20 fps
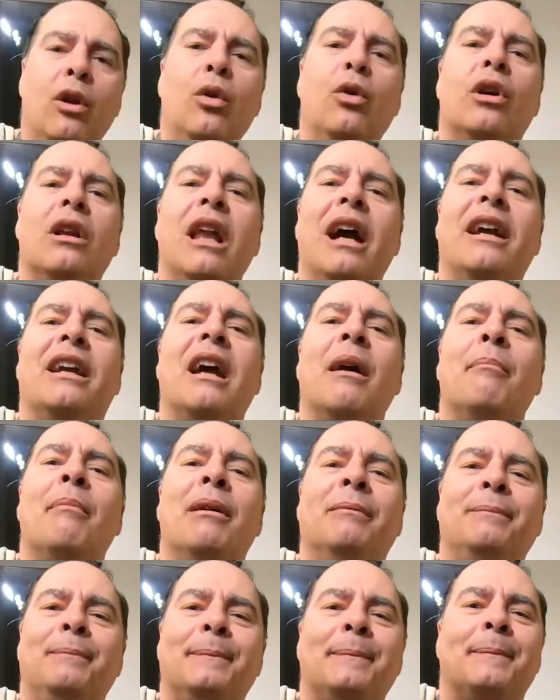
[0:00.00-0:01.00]
Look like
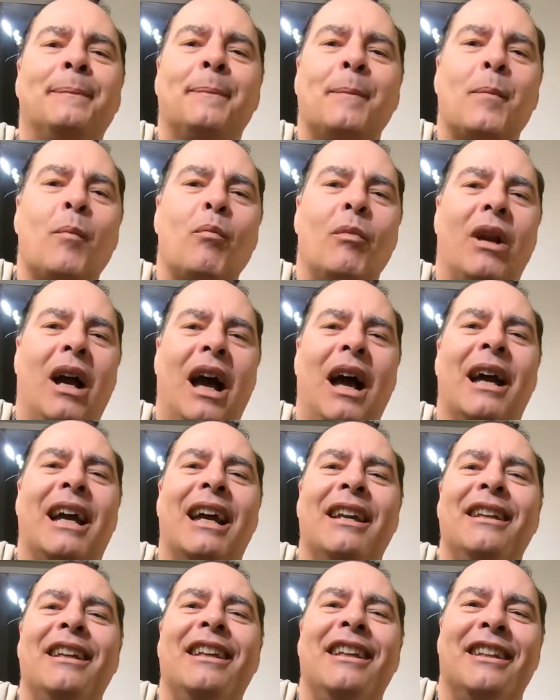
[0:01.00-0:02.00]
I'm
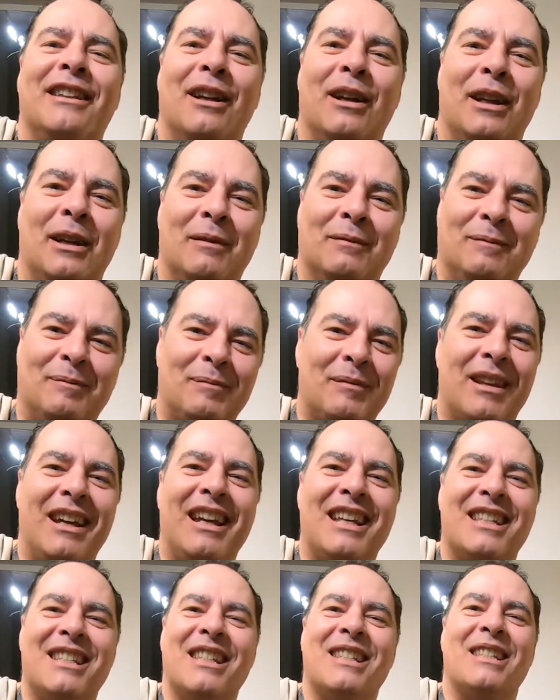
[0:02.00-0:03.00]
again in Italy.
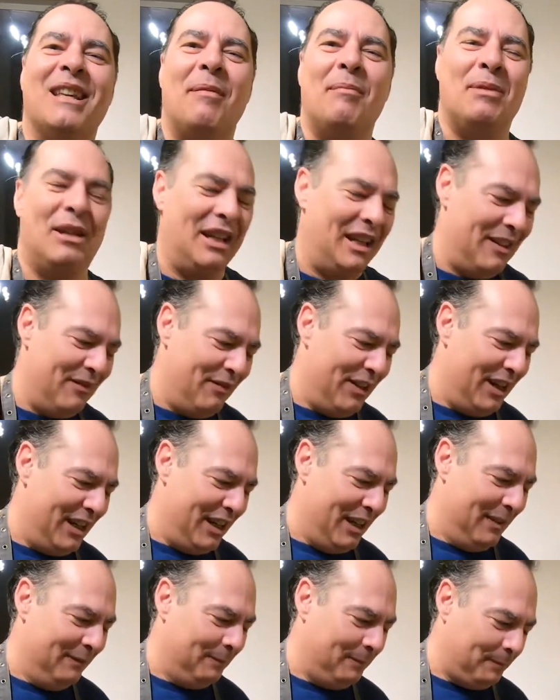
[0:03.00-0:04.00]
It's something
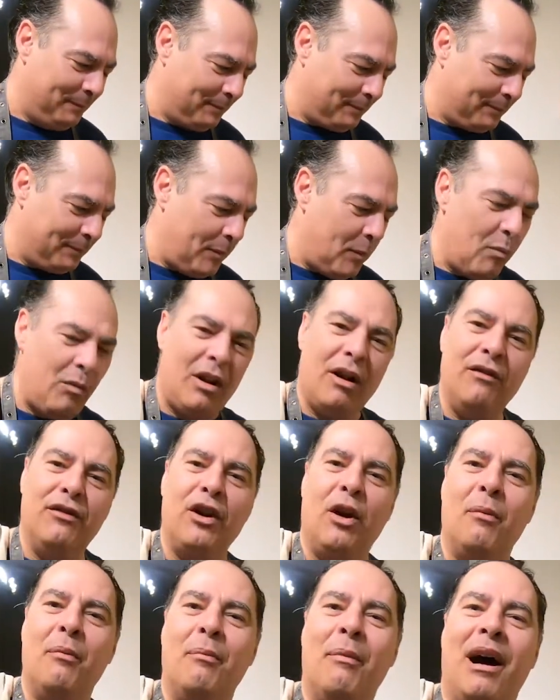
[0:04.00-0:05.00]
very
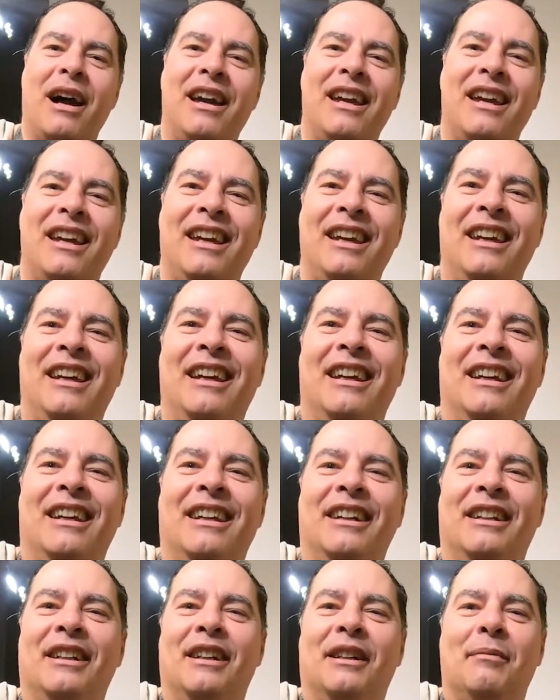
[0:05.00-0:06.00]
from my
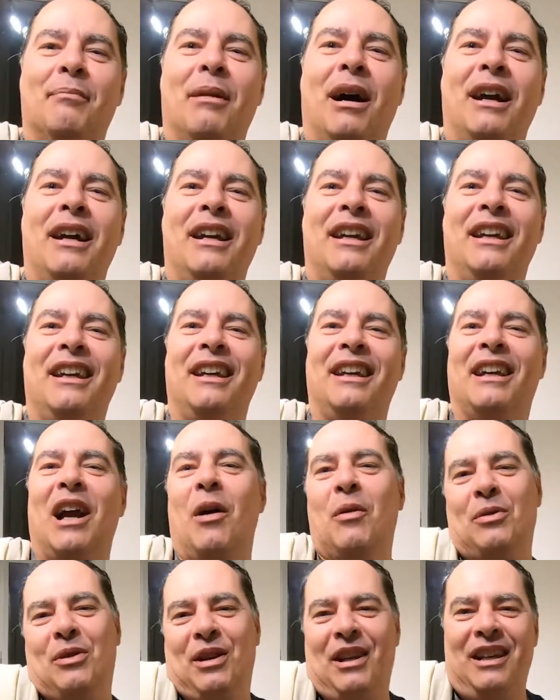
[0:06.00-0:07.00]

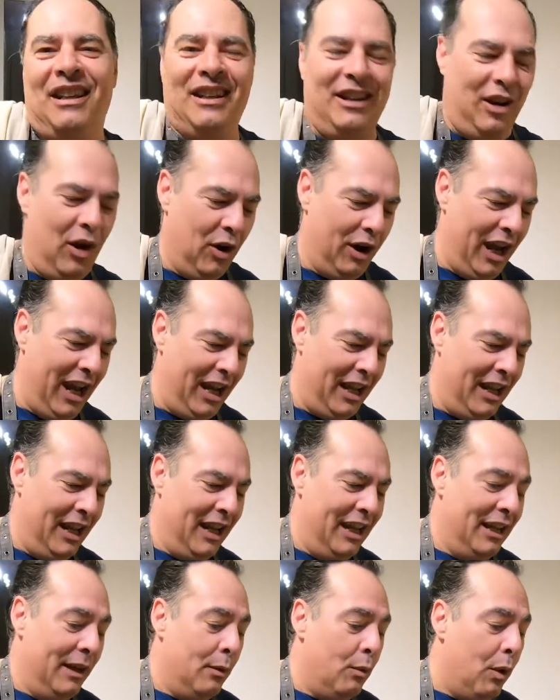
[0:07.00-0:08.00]
country. Okay.
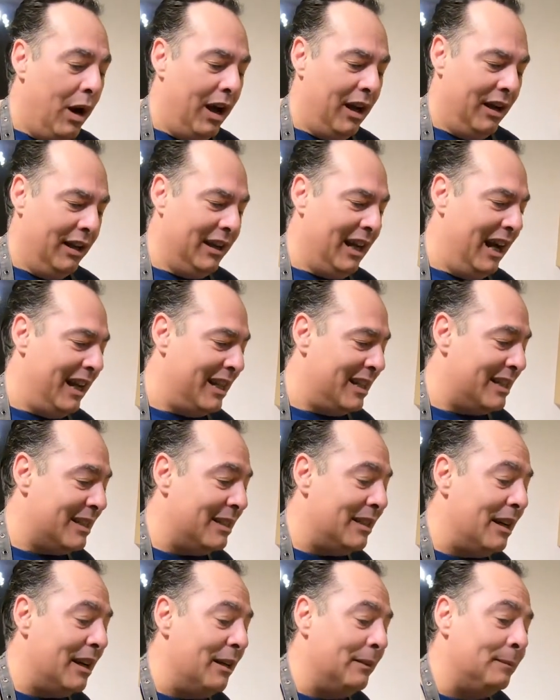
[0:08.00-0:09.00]
Well, guys,
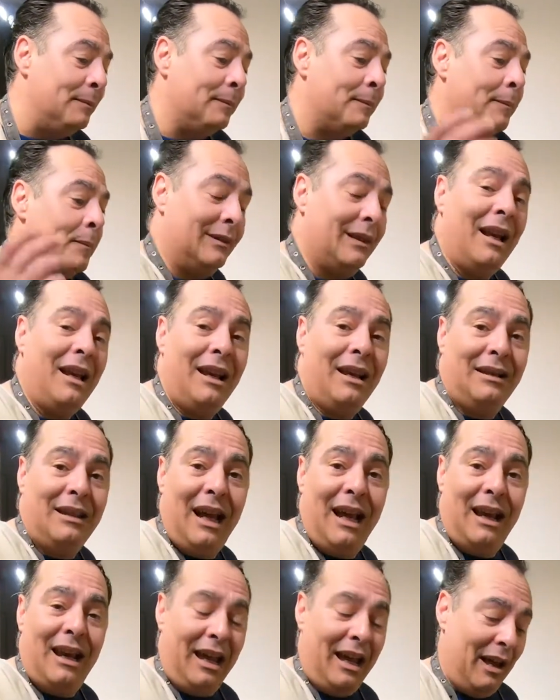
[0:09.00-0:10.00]
the
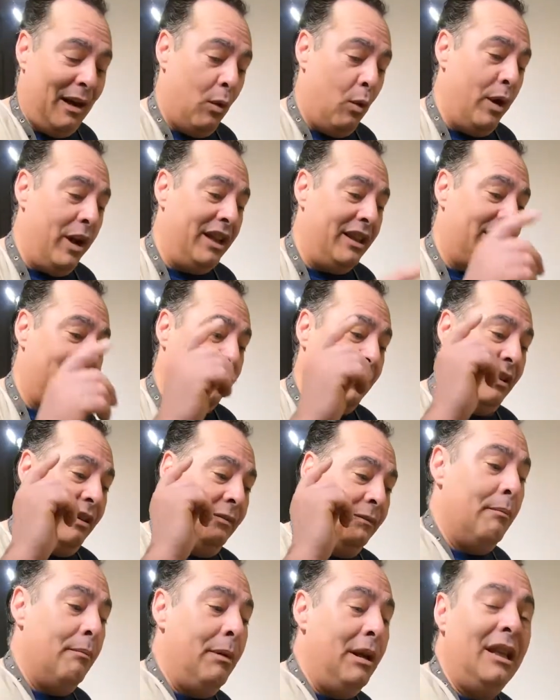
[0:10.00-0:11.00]
tagliatelle with
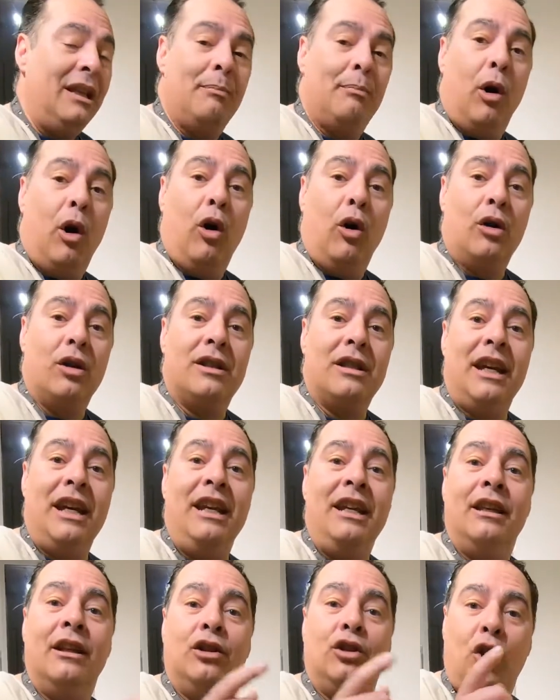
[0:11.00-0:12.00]
meatballs
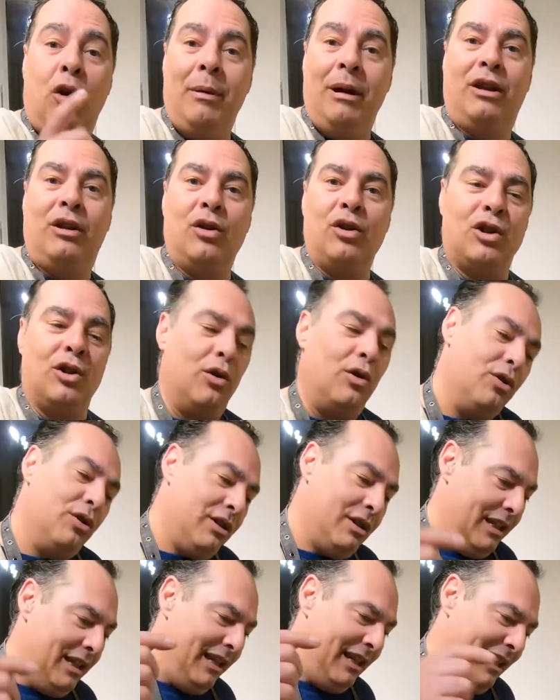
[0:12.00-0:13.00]
in tomato
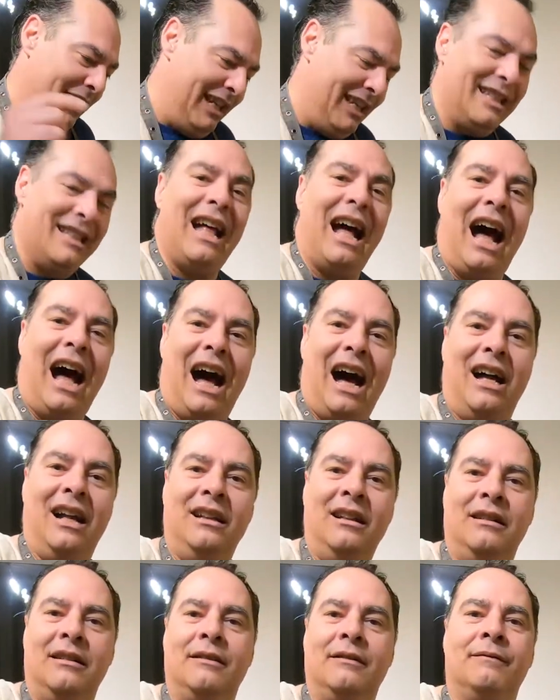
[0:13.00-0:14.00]
sauce is
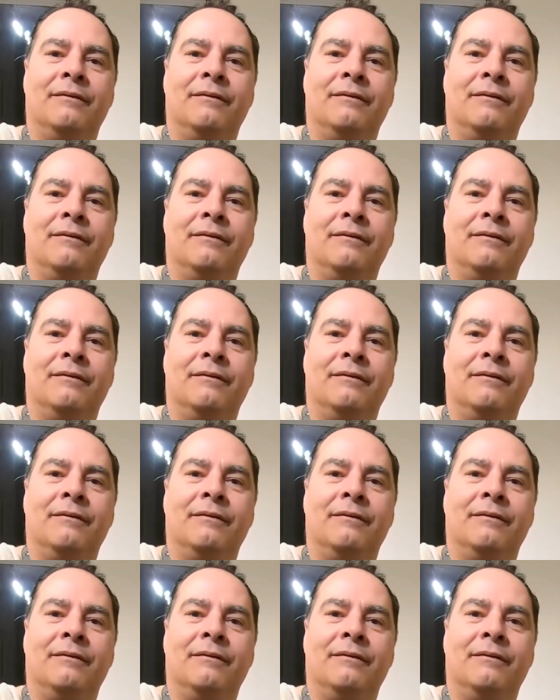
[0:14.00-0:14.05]
done.